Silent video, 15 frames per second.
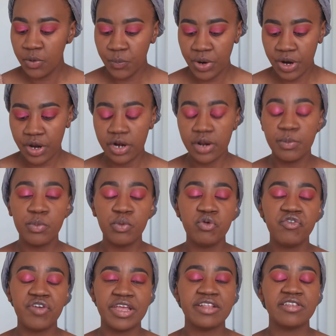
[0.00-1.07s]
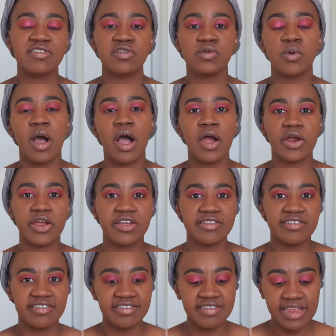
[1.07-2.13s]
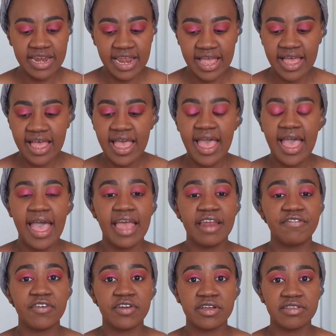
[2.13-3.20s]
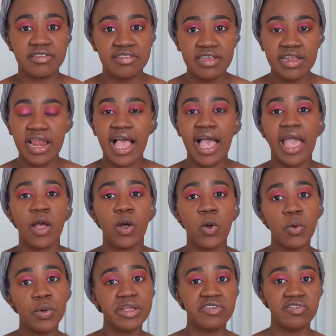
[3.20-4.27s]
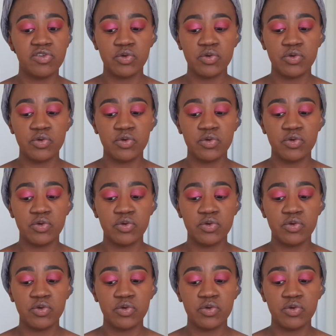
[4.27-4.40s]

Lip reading: we're going to move into our concealer. And for concealer, I always